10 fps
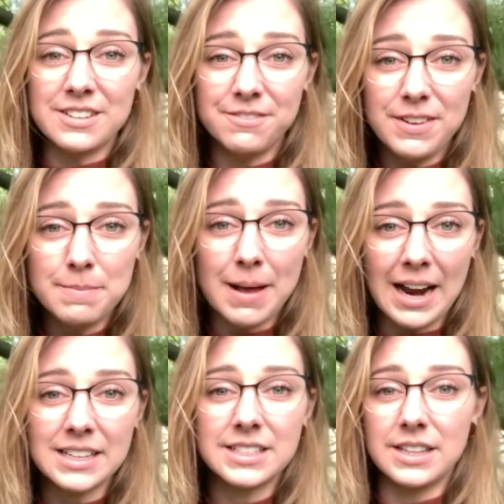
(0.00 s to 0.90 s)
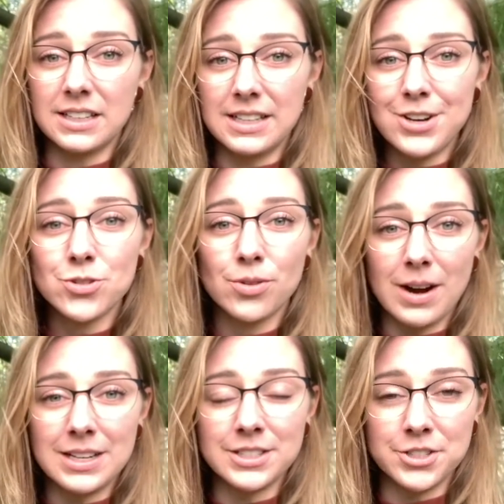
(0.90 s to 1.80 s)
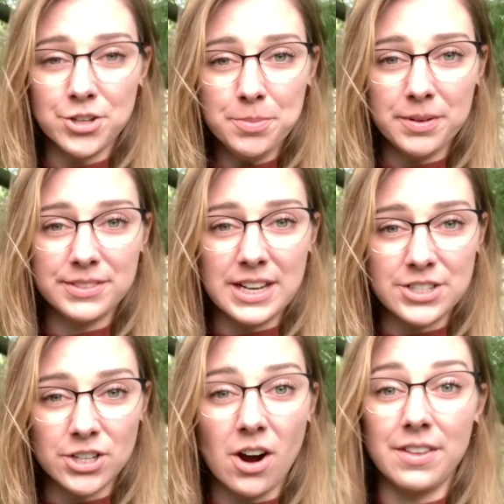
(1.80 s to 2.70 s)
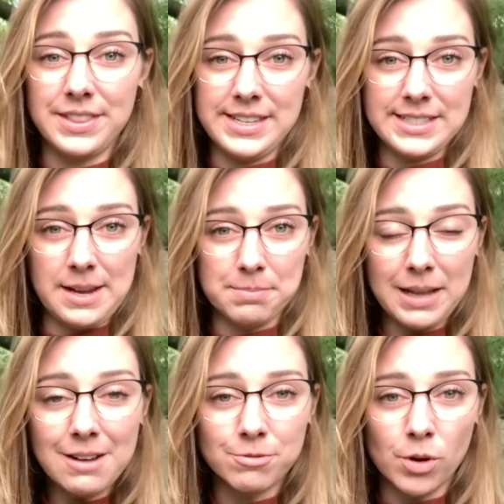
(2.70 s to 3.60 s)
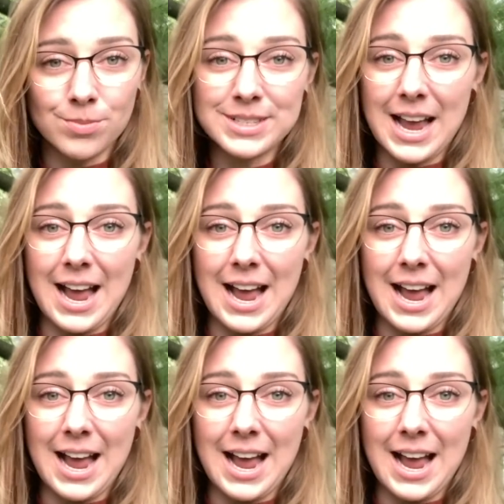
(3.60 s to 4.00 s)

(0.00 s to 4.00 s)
and feedback to the Lakeshore Grounds Interpretive Center on these same platforms